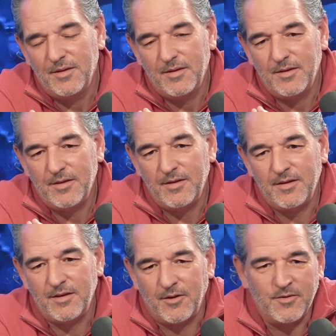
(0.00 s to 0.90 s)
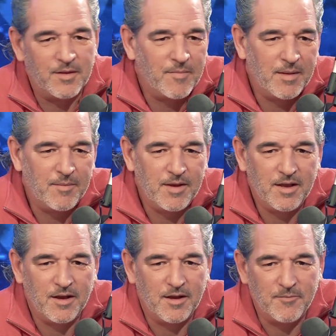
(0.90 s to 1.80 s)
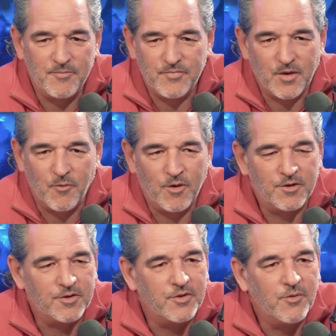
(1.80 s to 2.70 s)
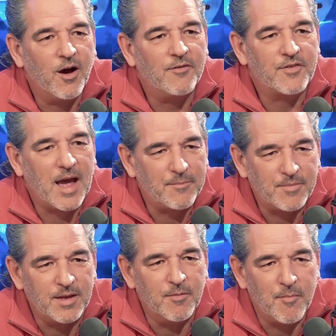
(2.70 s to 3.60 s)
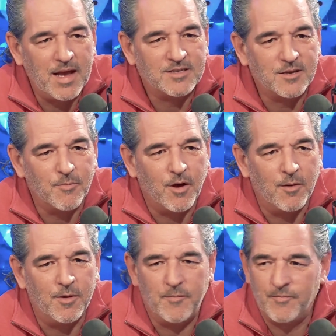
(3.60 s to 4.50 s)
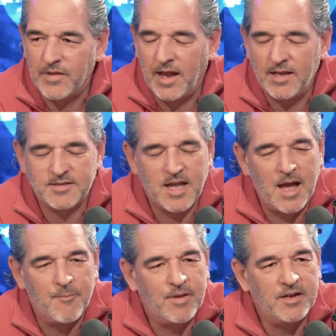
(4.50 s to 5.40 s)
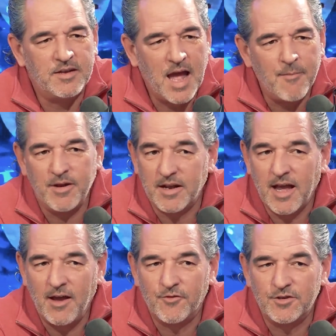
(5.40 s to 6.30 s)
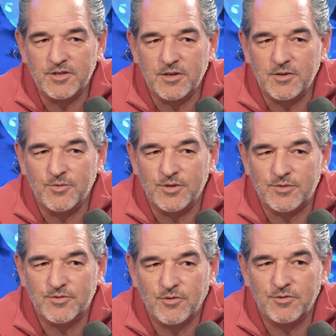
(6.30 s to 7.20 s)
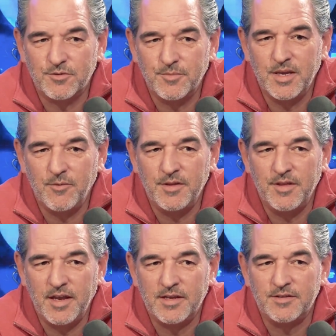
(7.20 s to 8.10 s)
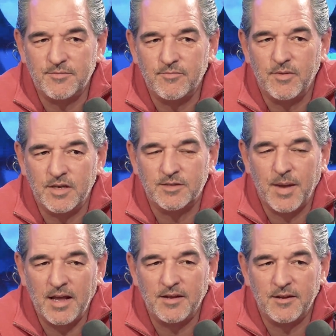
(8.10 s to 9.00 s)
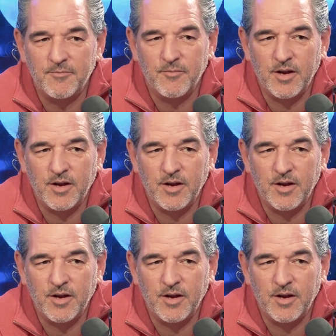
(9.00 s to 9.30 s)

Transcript: you know, and then maybe um, a one or two off top team in basketball. But it has right. not been a dominant conference that it was sold to be when they expanded. When yeah, everybody Duke expanded. and North